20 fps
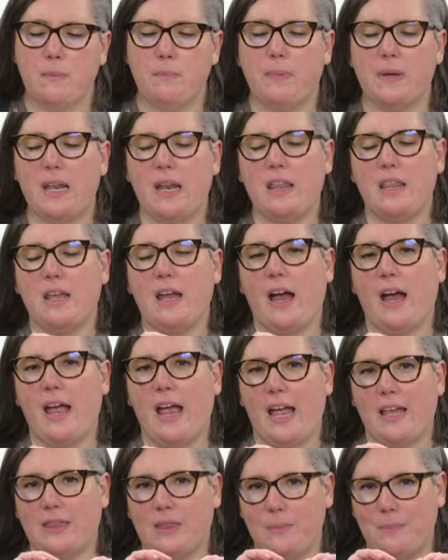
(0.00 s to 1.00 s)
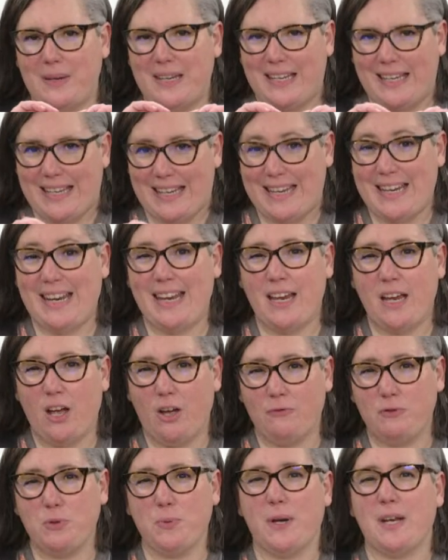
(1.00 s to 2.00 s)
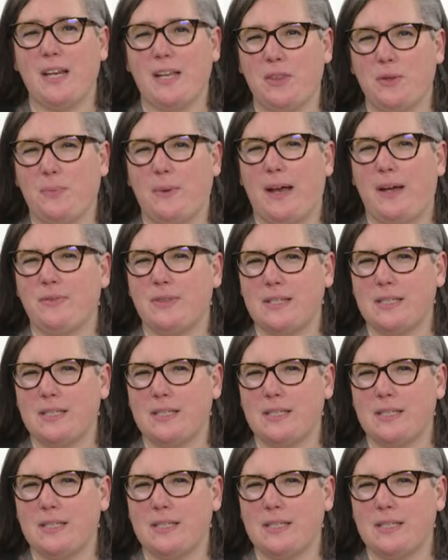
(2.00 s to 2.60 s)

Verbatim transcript: but at the beginning of joining in the round,